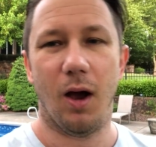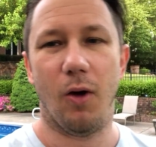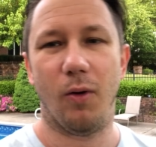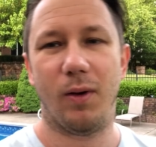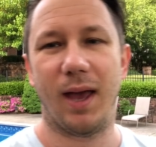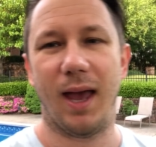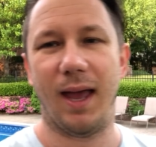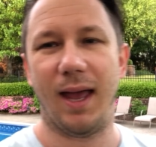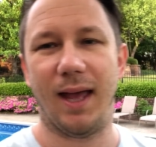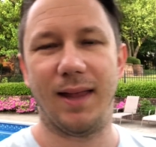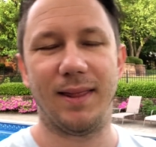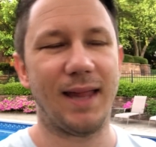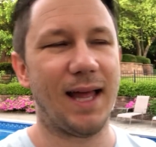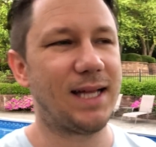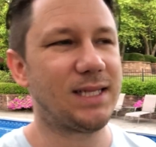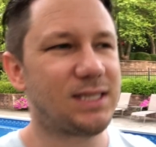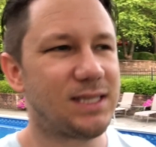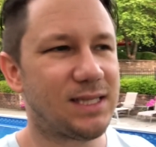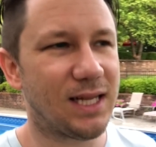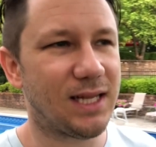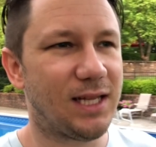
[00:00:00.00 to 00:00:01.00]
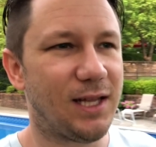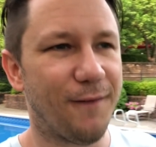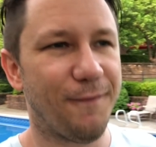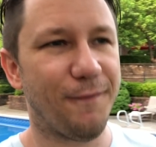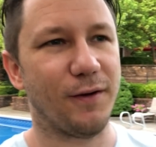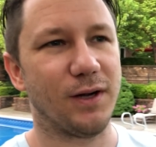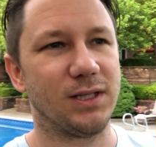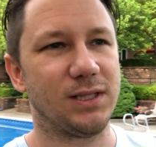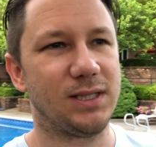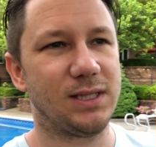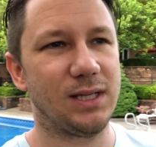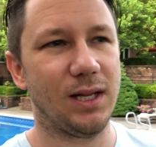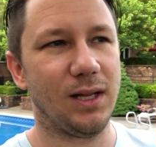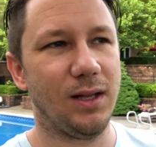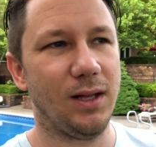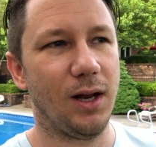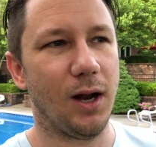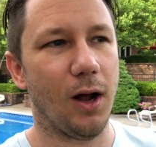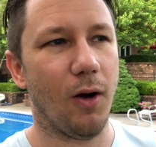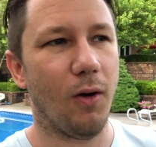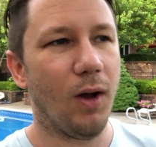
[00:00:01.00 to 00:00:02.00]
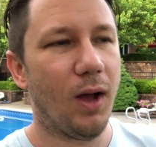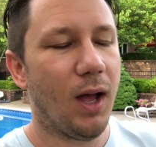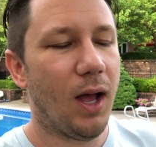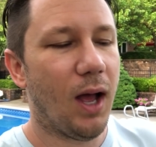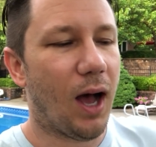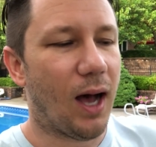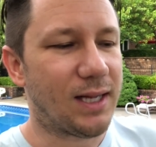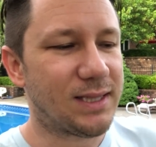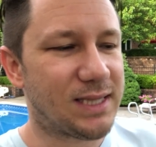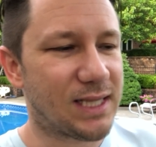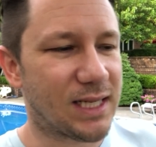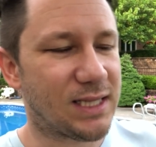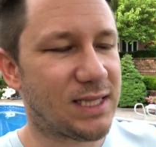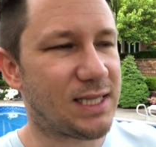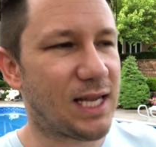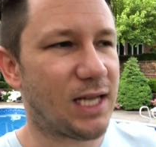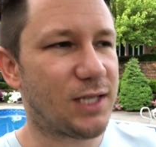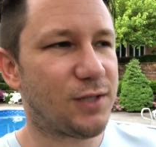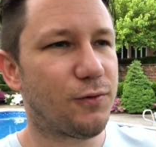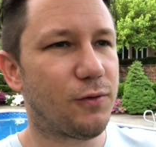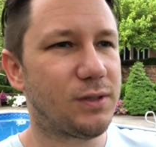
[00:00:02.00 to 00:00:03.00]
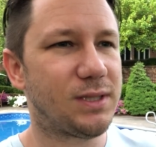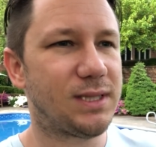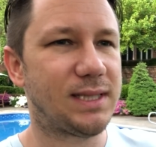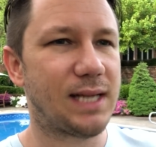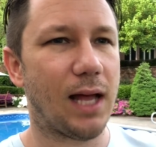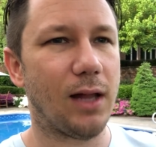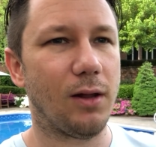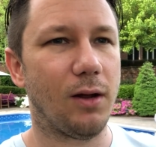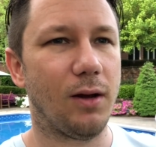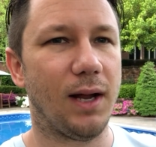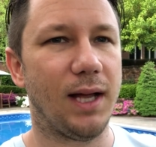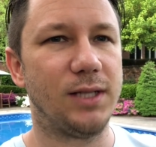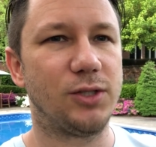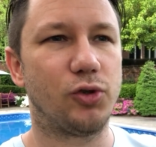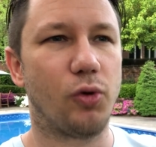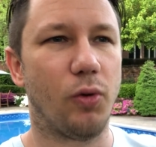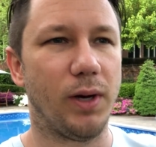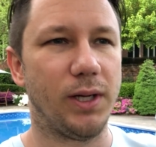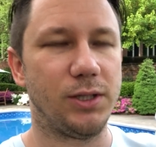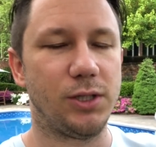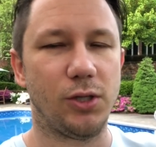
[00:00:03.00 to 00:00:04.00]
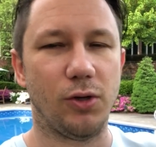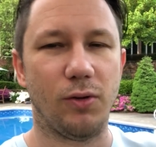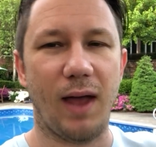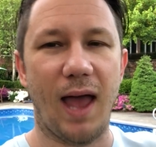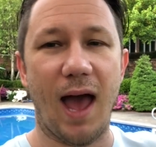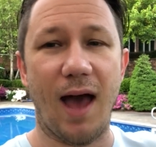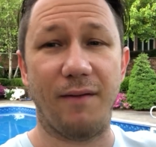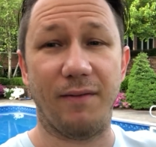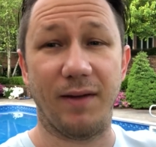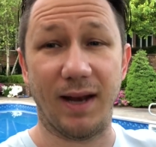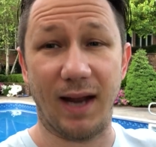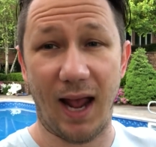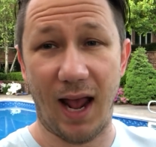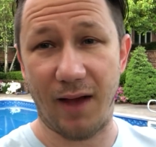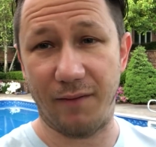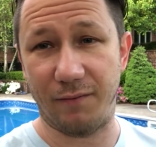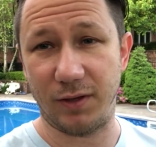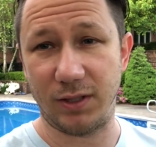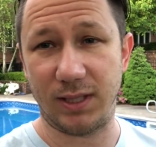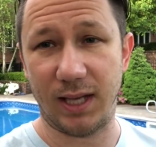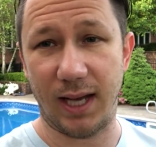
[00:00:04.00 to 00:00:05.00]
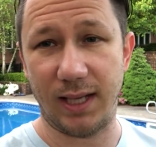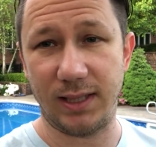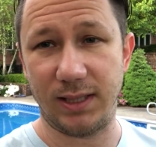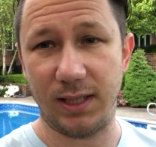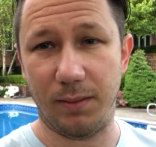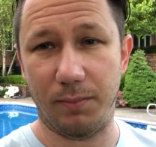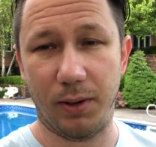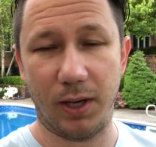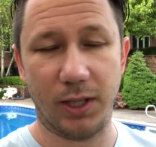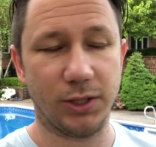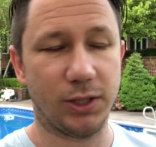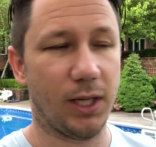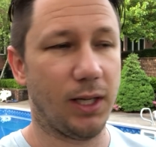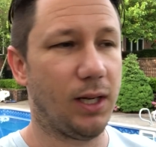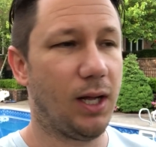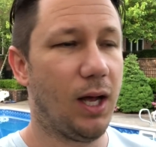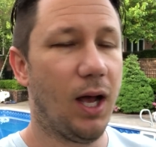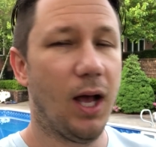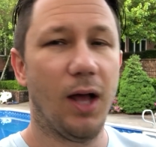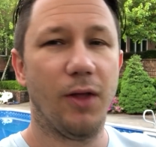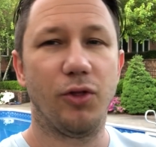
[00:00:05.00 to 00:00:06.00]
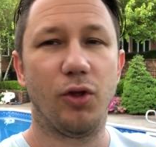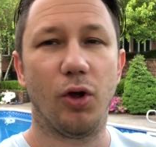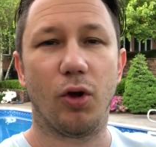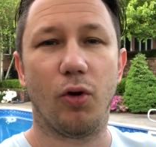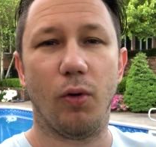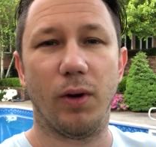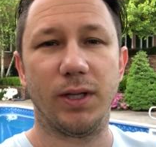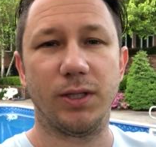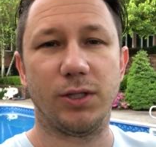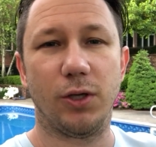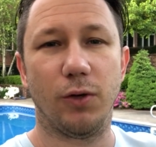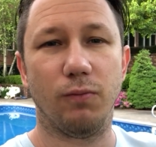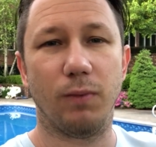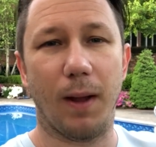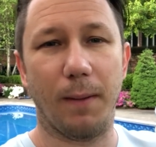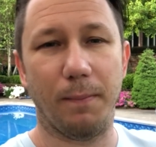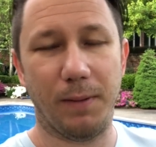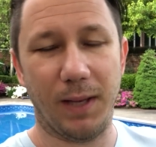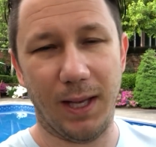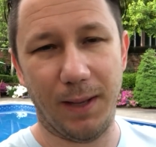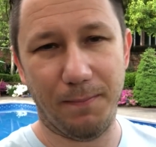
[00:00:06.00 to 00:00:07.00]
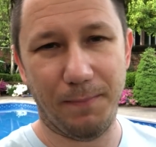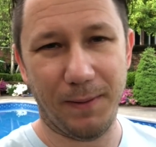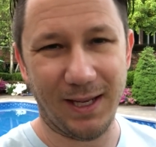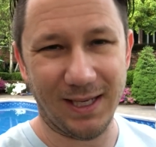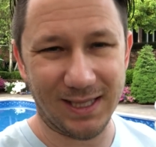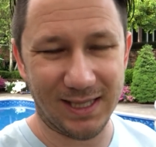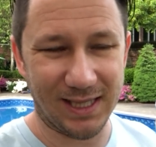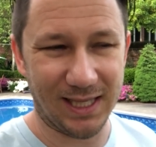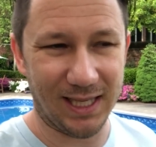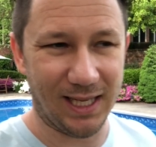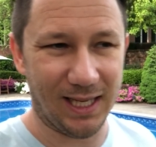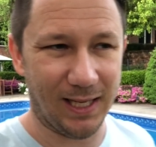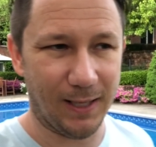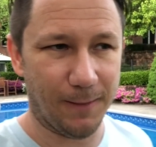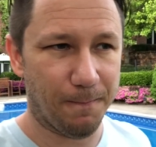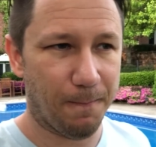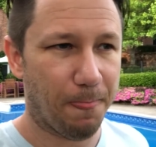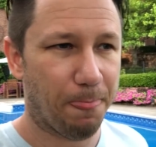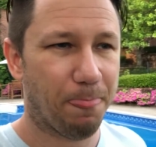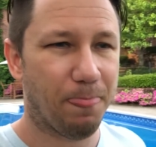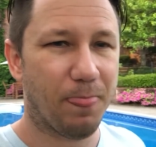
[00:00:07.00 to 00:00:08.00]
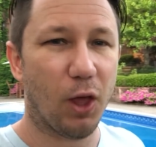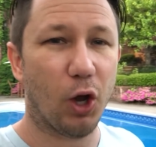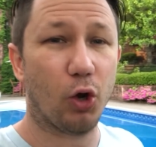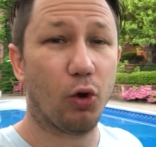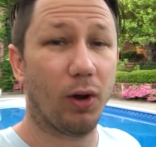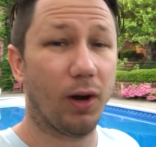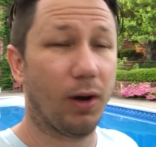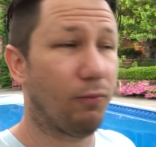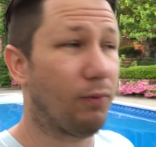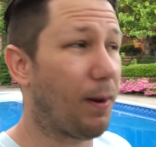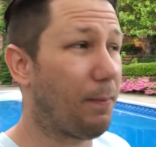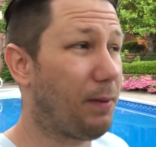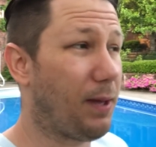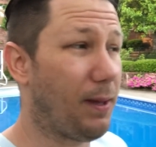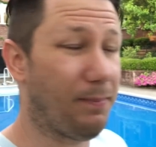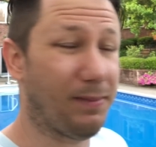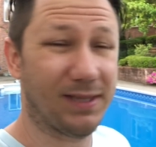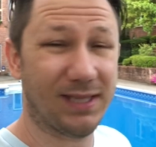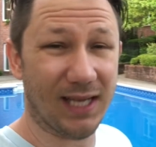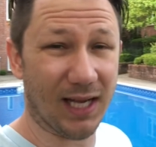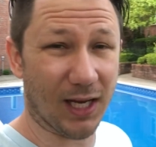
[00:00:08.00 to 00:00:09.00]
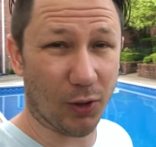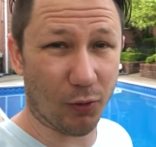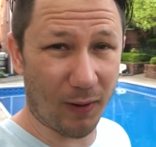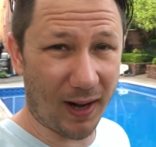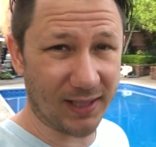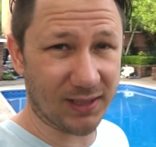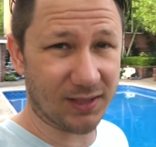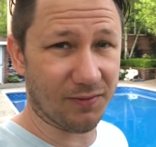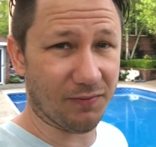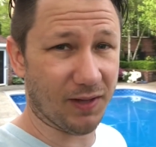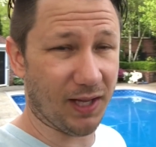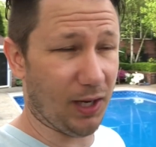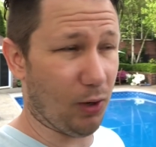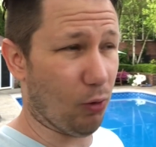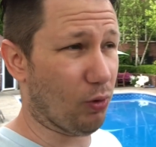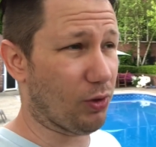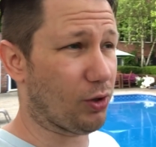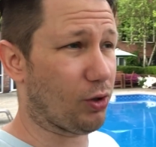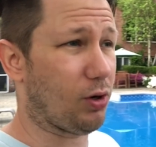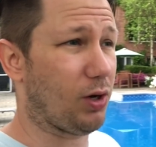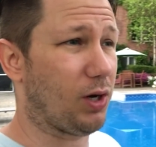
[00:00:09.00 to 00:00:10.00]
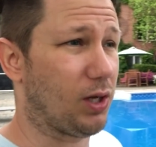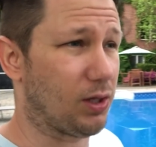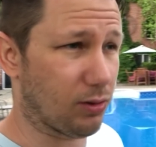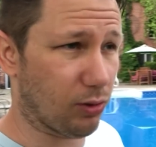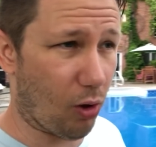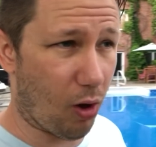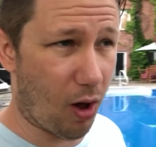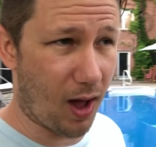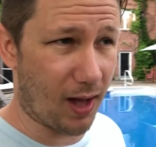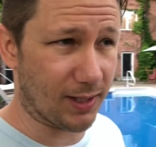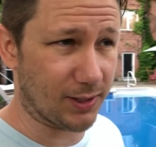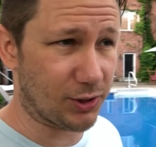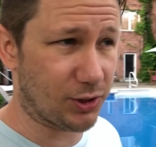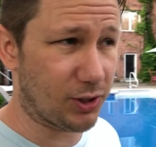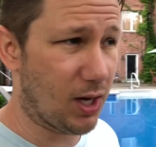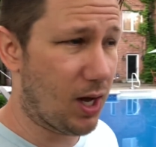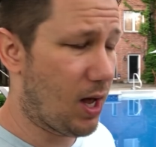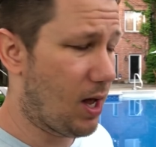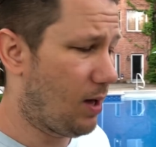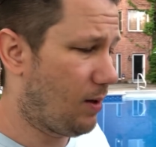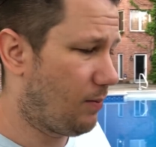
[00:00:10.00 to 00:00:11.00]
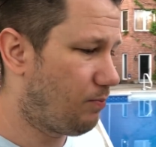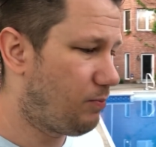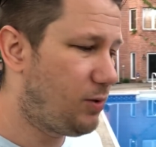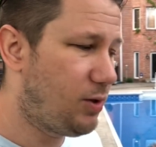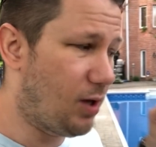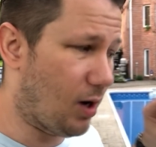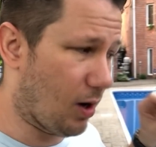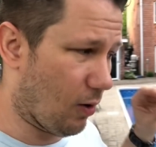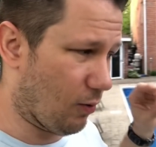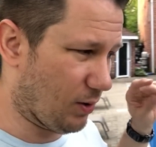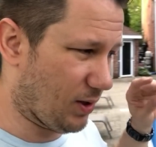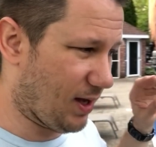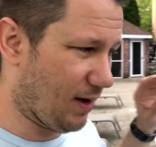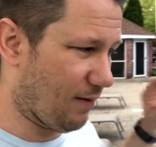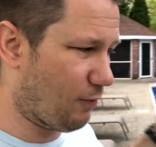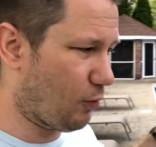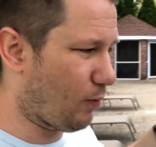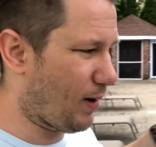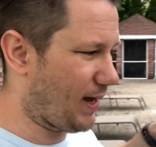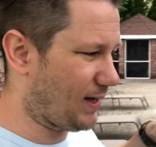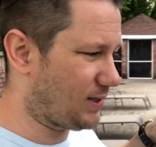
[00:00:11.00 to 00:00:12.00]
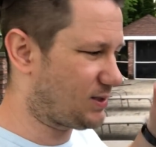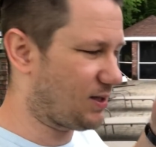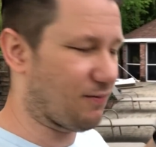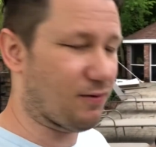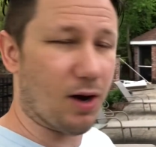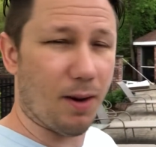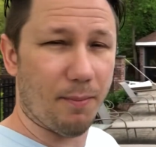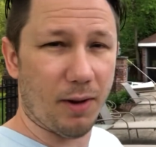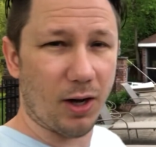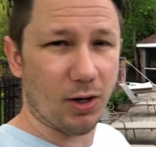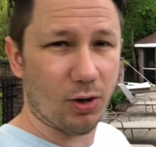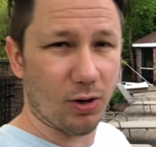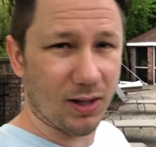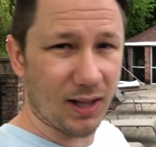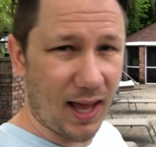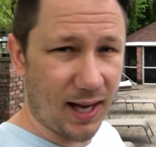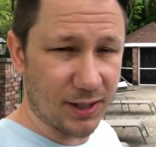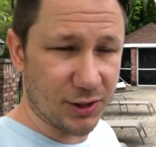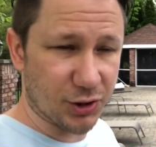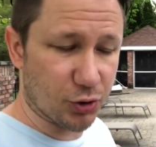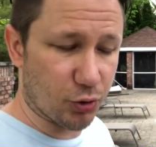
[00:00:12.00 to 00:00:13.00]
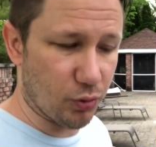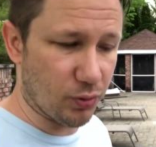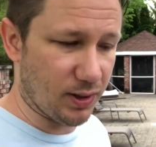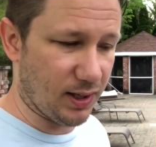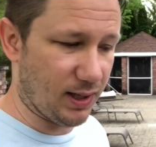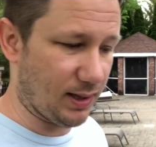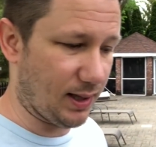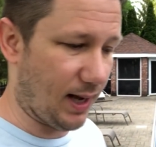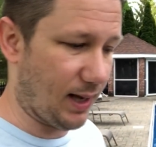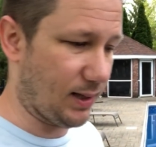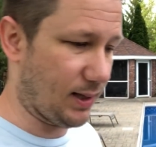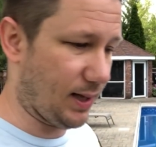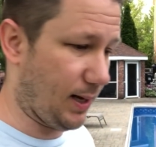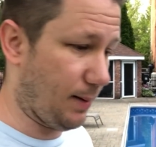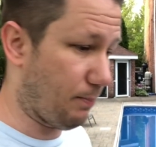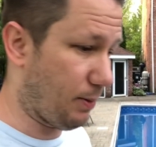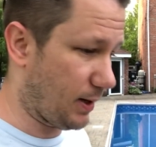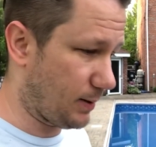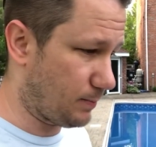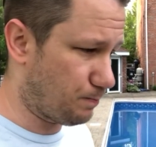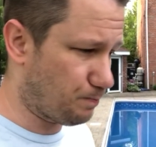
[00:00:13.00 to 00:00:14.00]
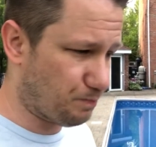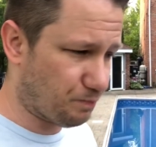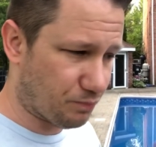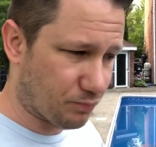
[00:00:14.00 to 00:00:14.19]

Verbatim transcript: Okay, and that's the difference. You know, a successful seller is going to have an advertising budget. They're going to run PPC. They're going to run PPC aggressively, or they're going to launch. You know, giveaways have come under a lot of scrutiny lately, but